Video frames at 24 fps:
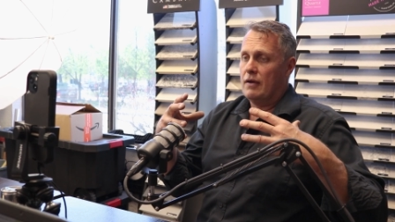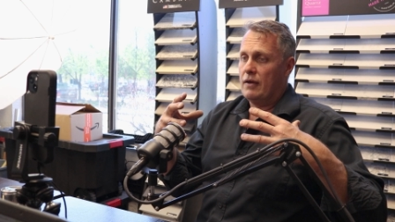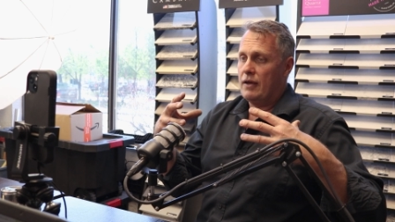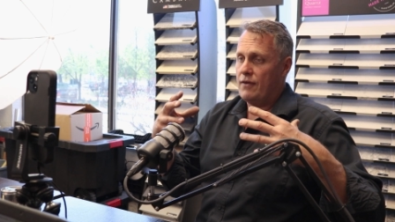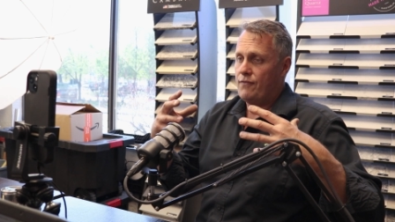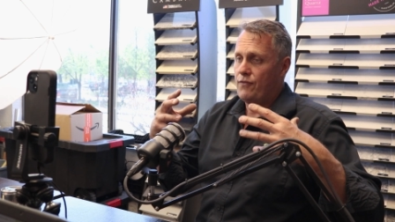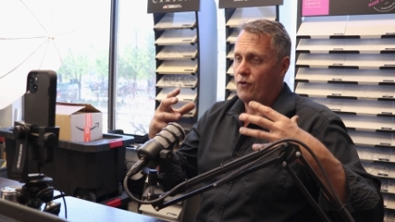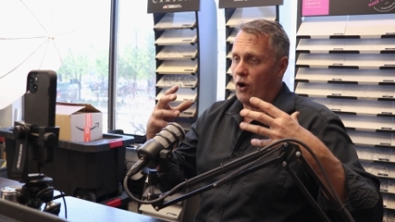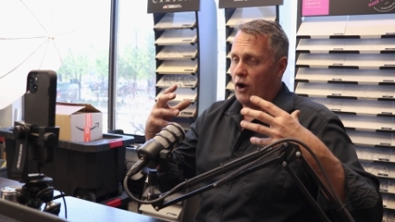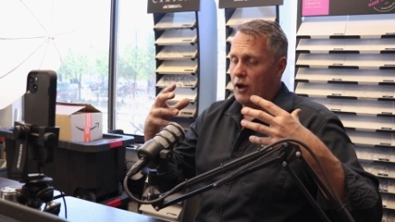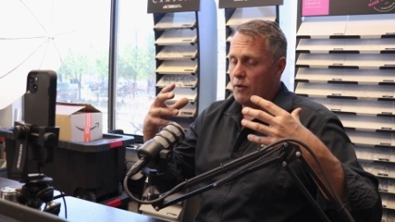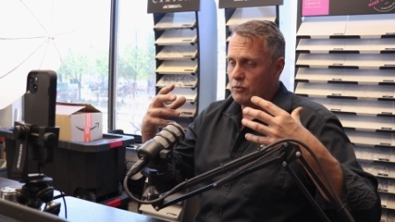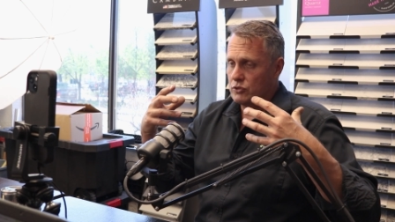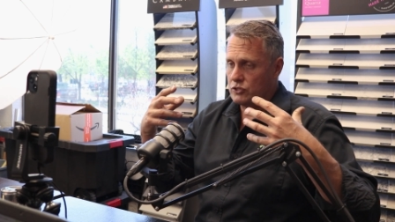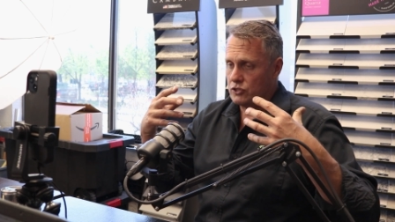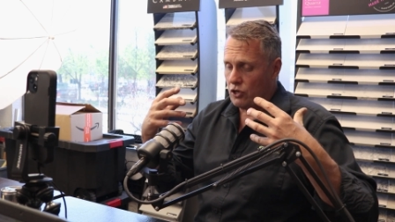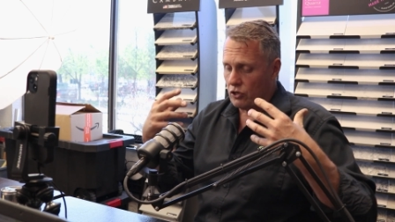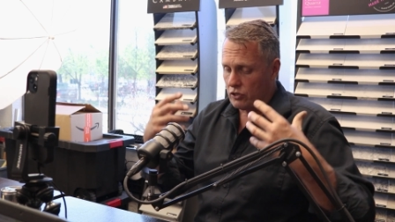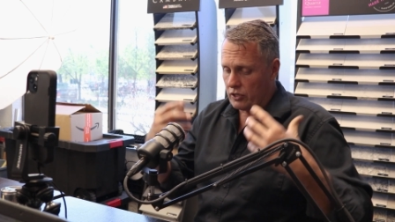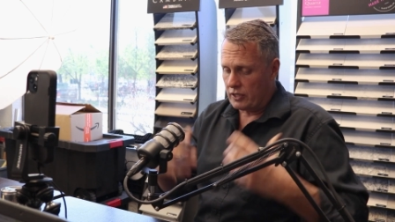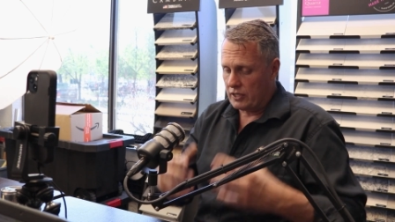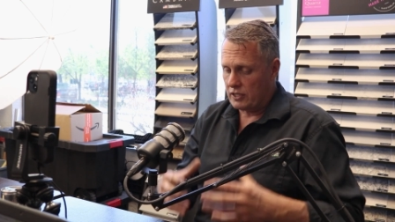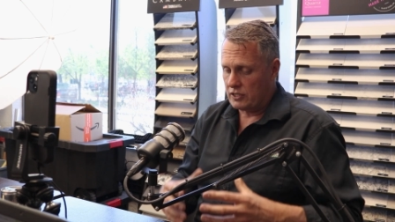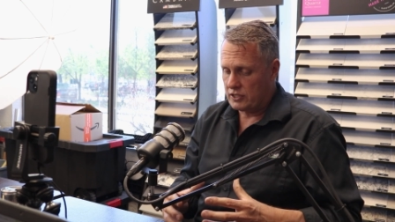if I was
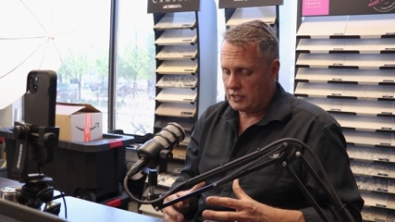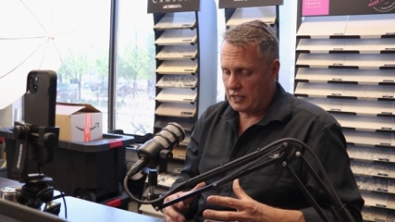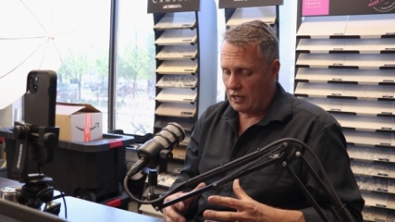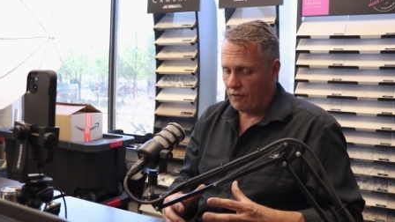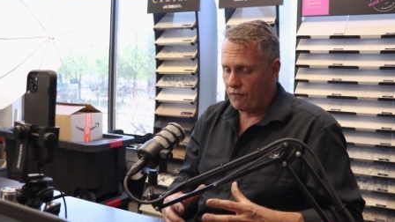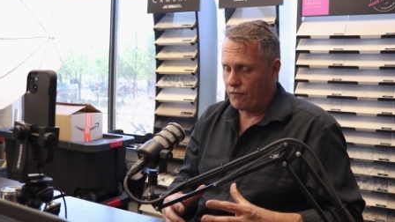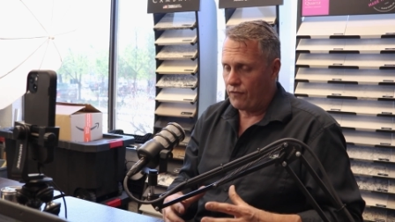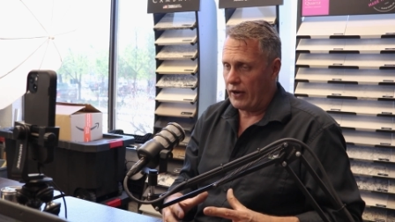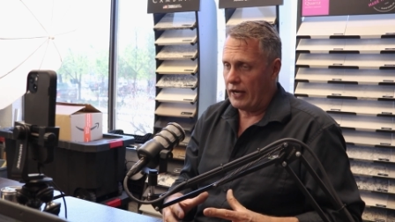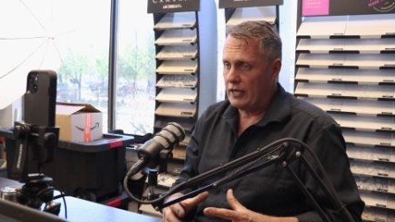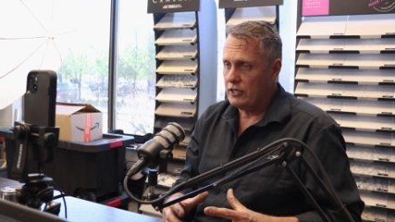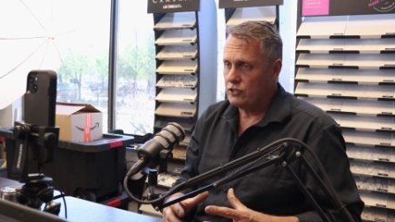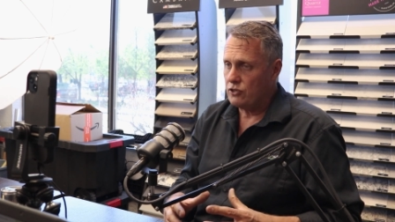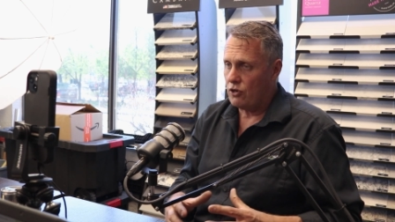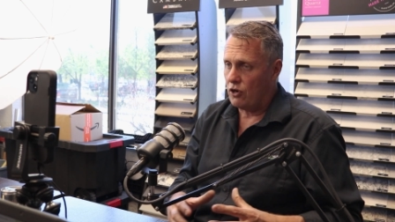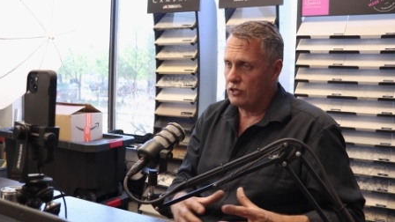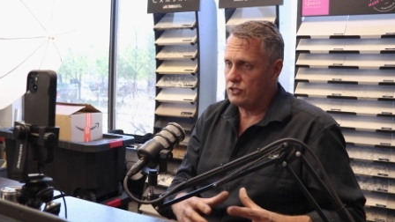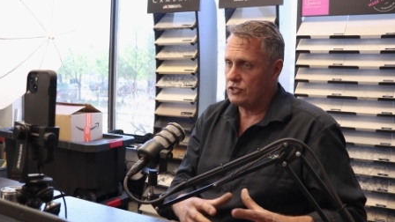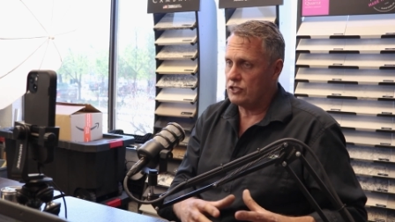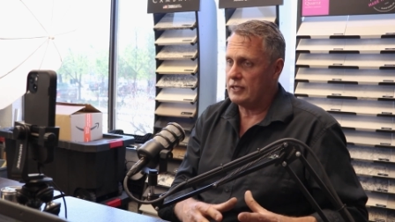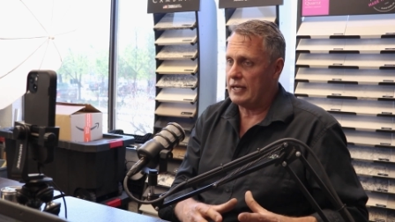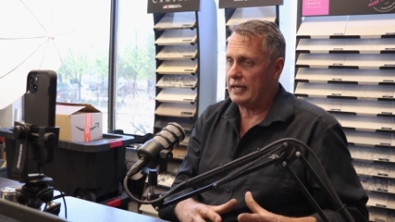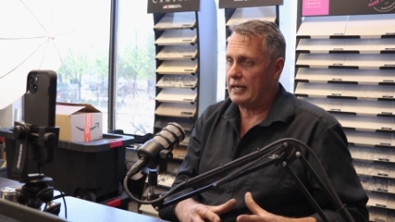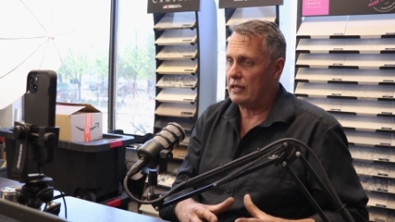not going to sell
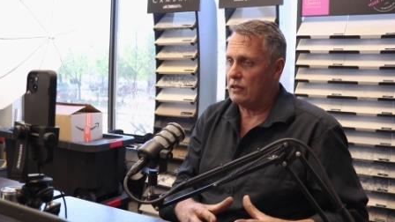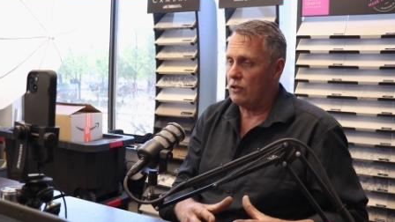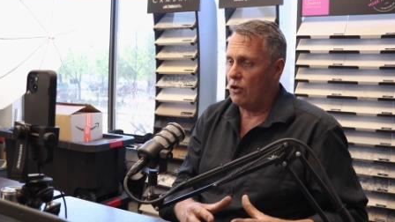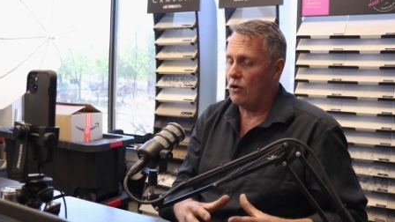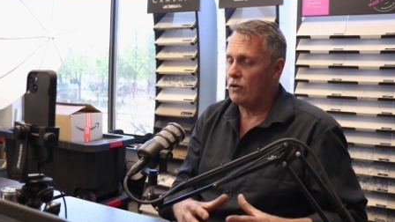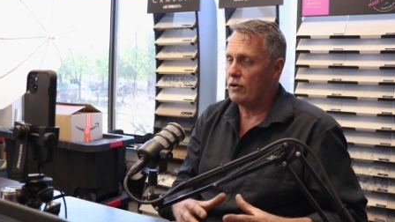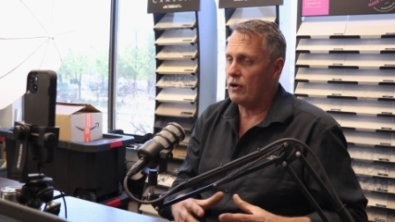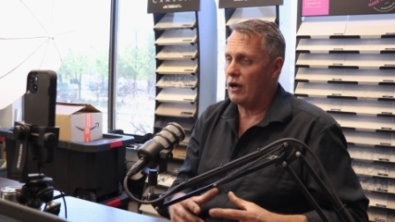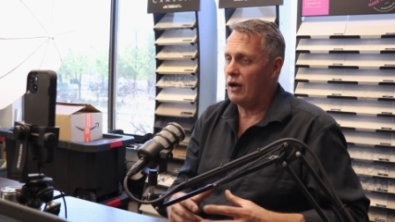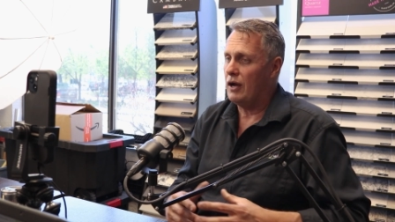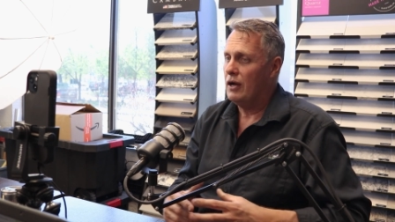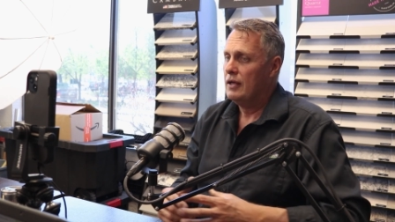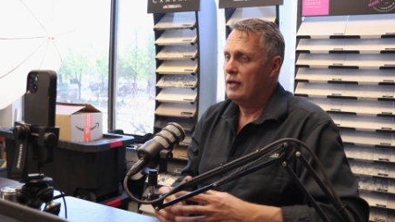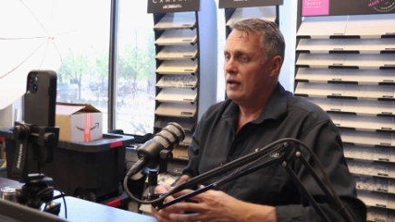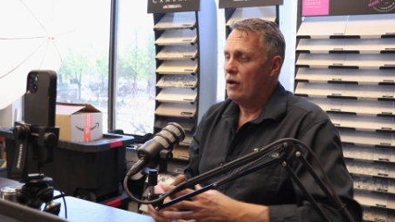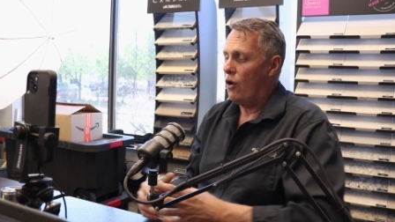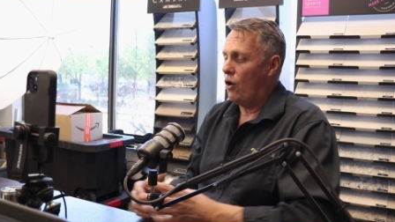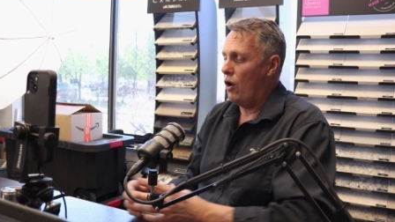franchises any longer,